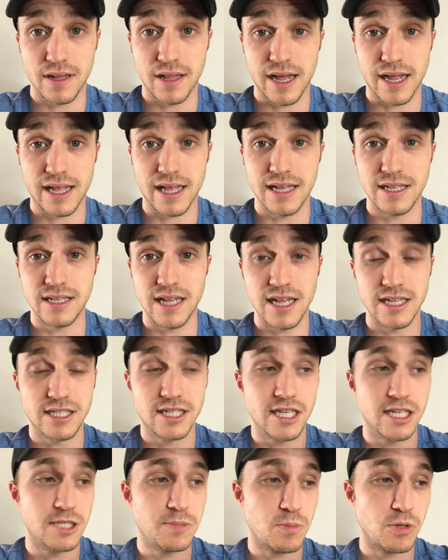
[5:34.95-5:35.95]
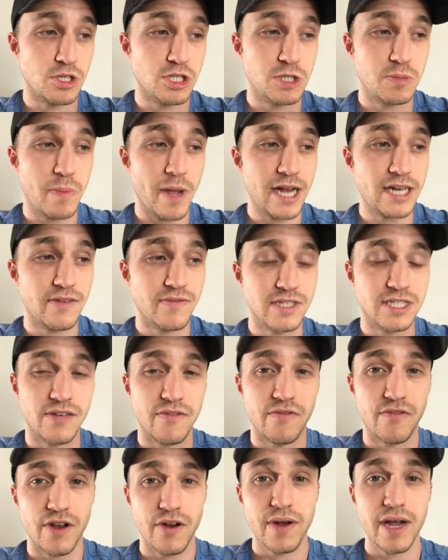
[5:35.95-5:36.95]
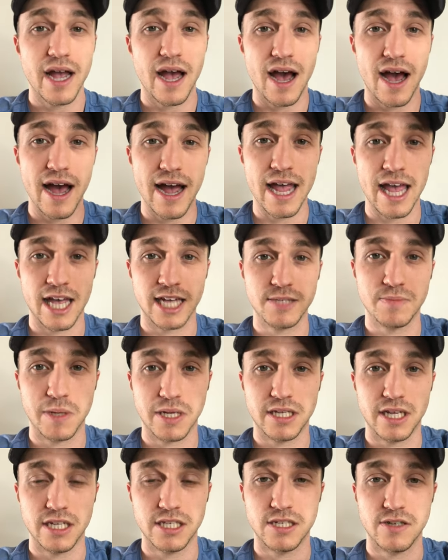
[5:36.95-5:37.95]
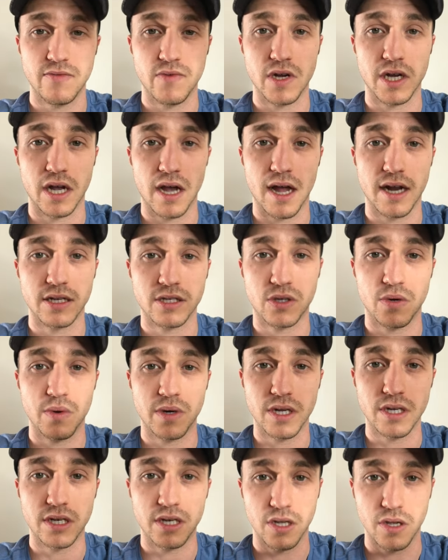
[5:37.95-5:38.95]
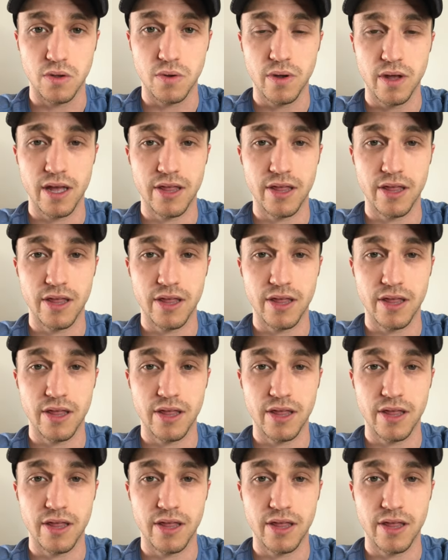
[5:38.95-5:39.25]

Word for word: Like it, it's this perspective, it's a very high expectation of what God is going to do.